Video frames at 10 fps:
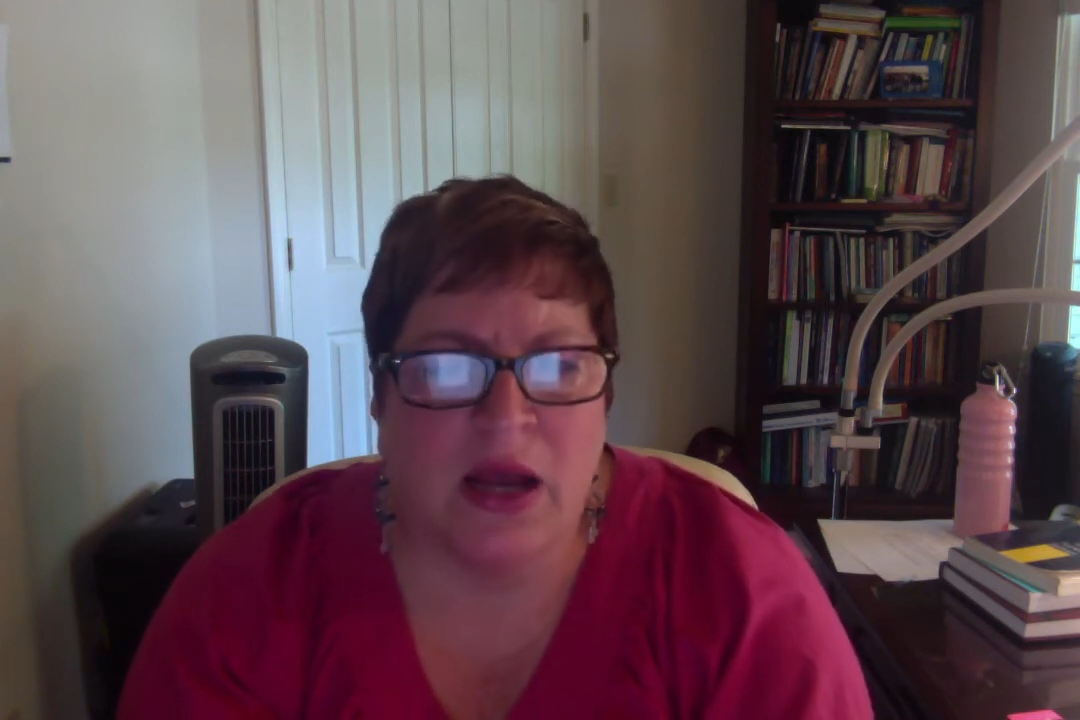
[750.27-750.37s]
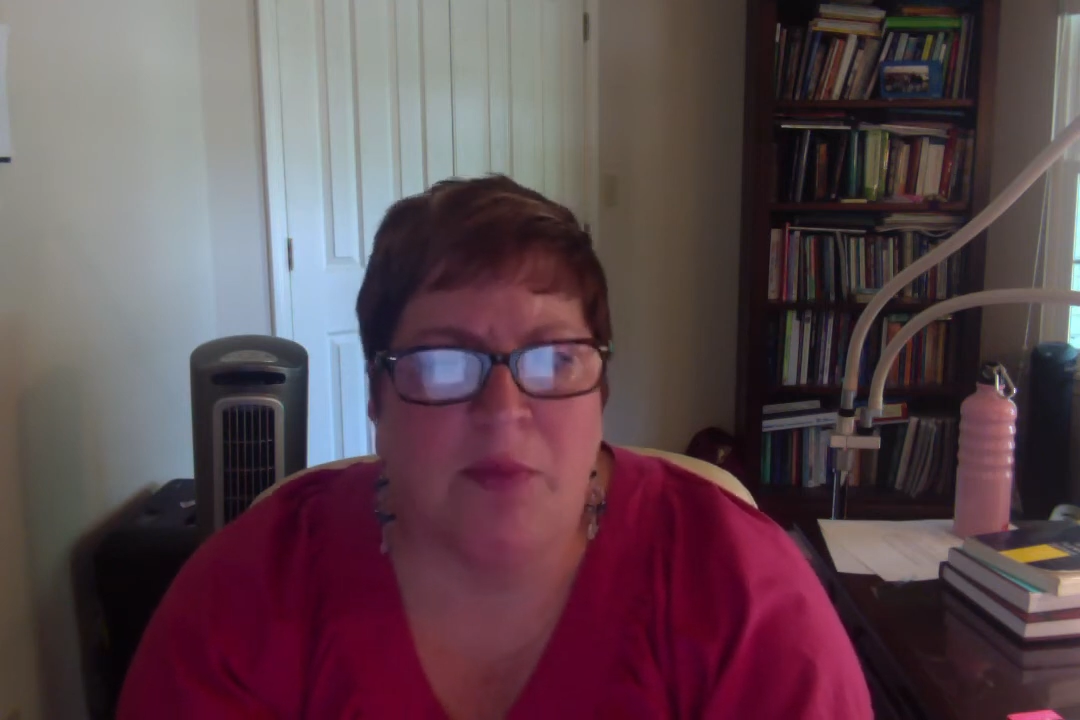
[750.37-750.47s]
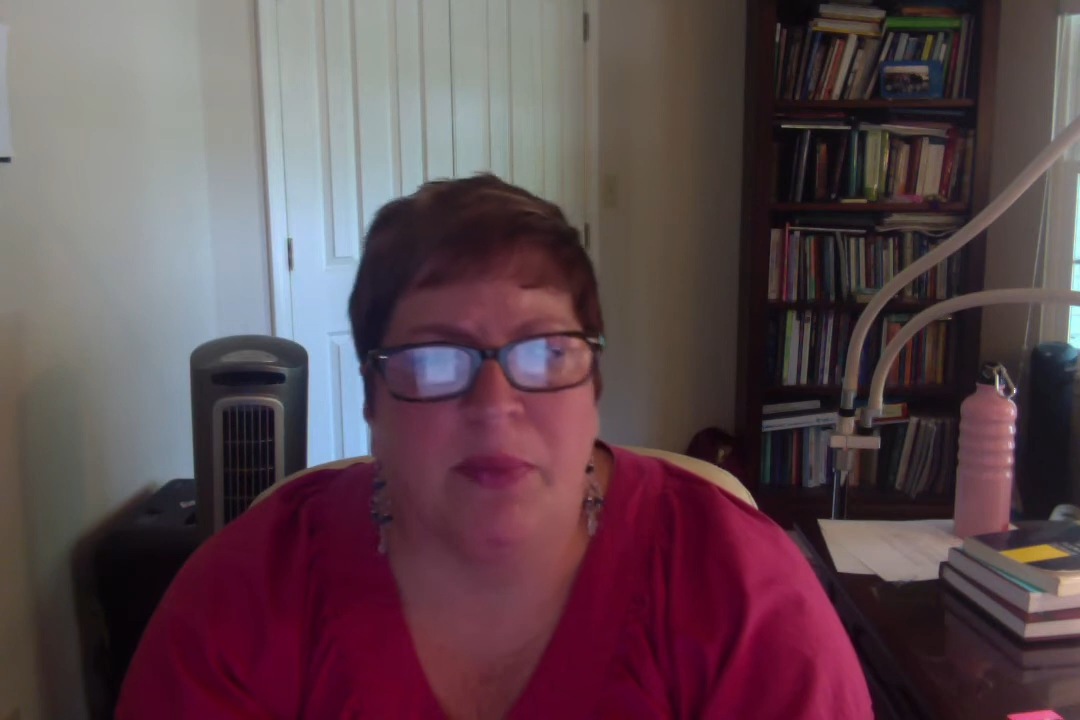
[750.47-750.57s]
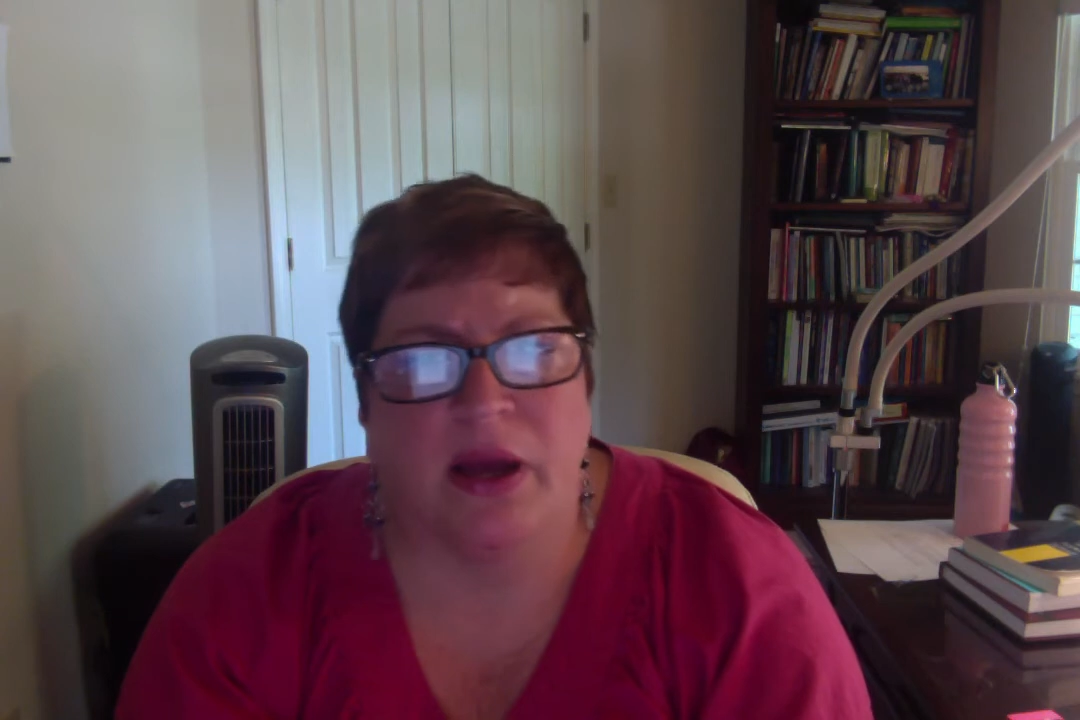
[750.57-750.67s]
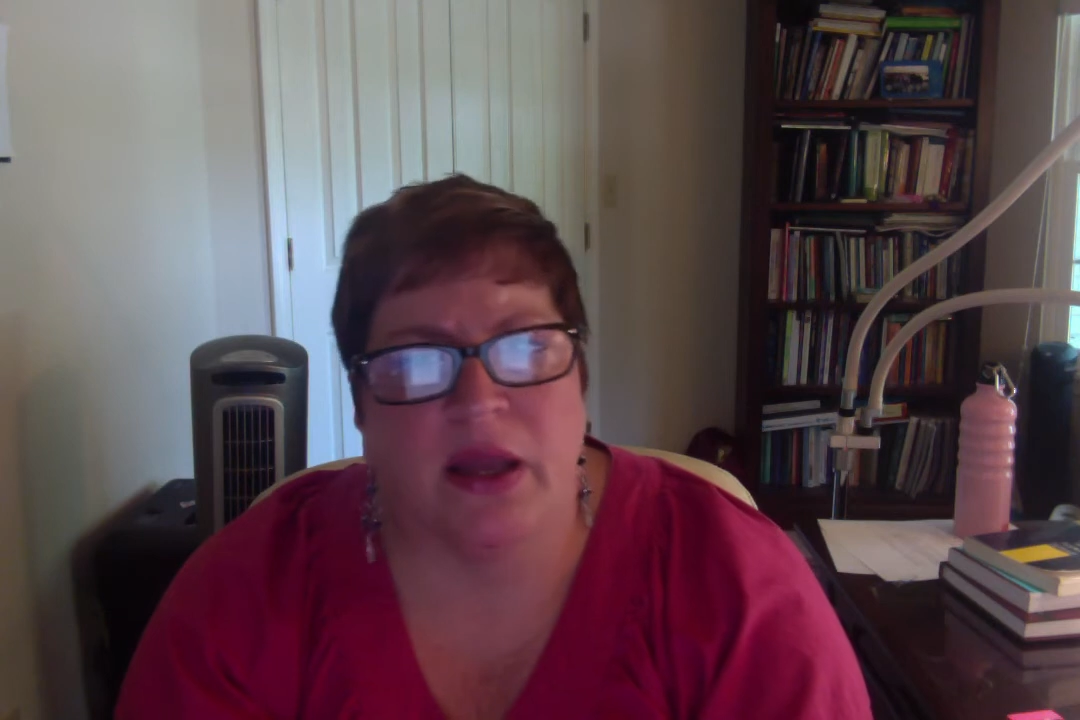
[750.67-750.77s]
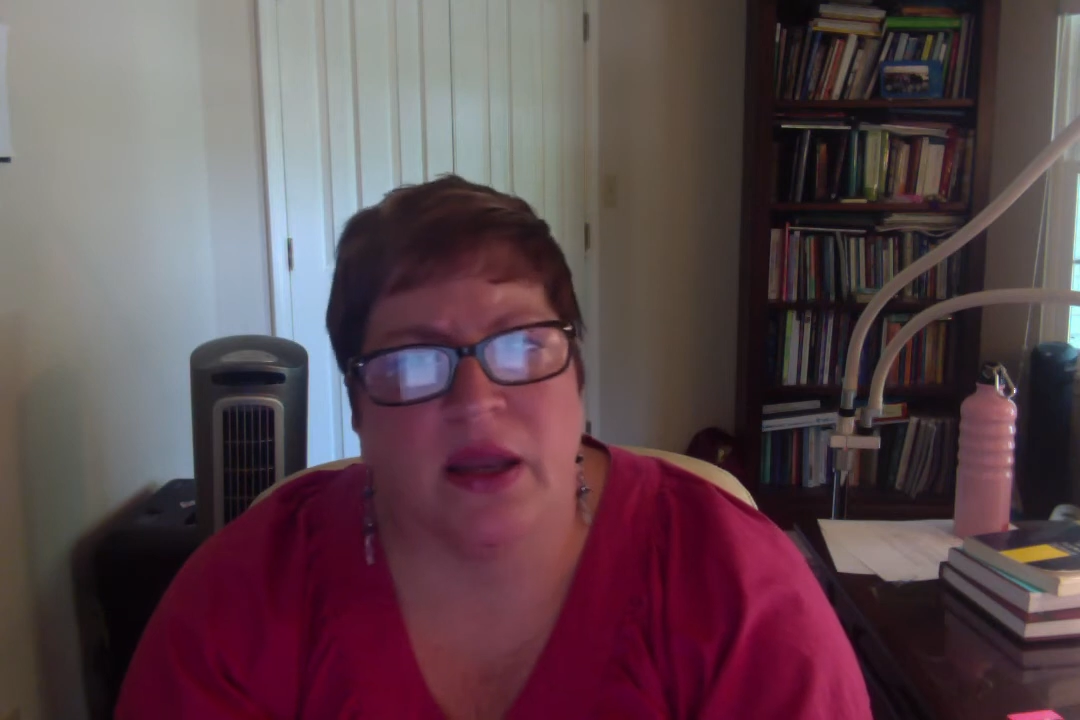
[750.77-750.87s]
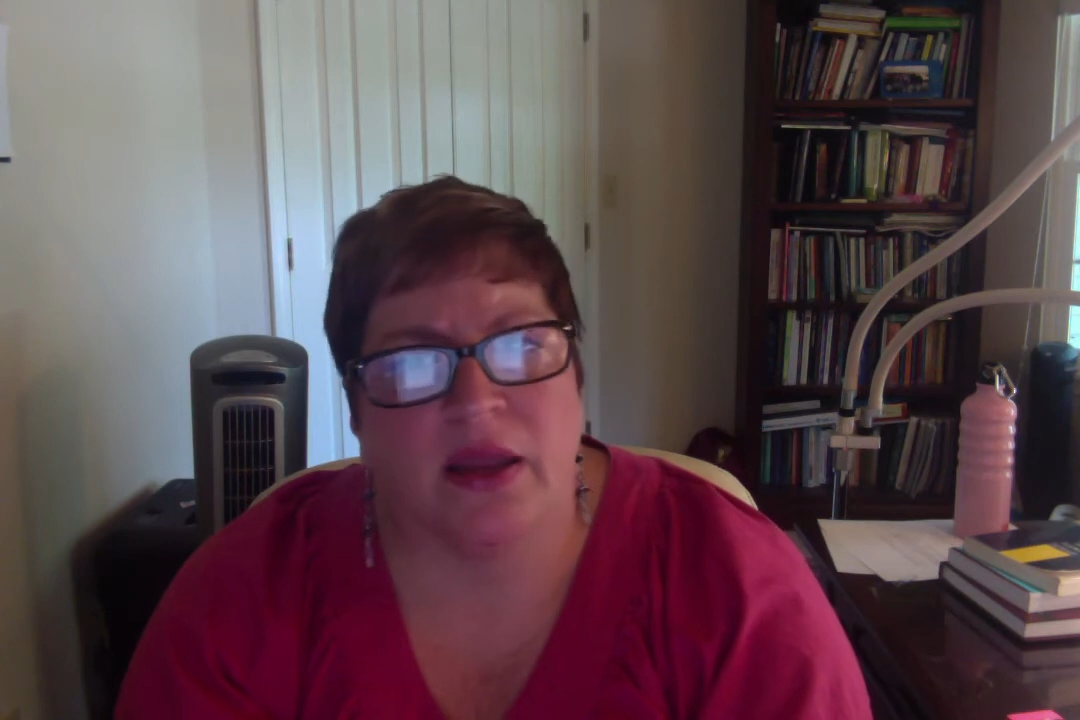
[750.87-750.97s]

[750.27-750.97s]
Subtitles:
but